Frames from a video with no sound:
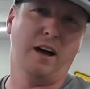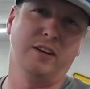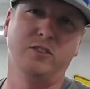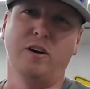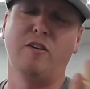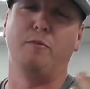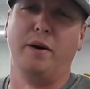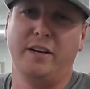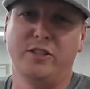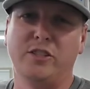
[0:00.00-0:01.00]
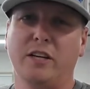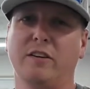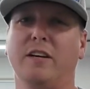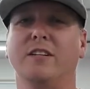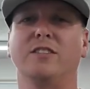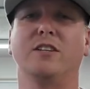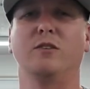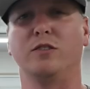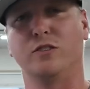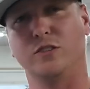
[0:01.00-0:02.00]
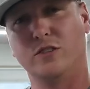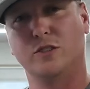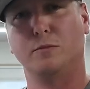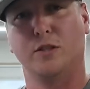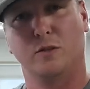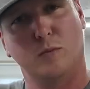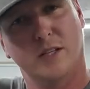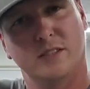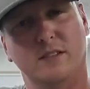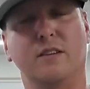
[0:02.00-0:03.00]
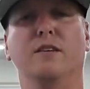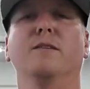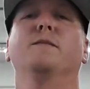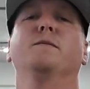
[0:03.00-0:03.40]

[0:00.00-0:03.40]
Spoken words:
I just don't have a paint shaker yet, so it's just Smith & Wesson here.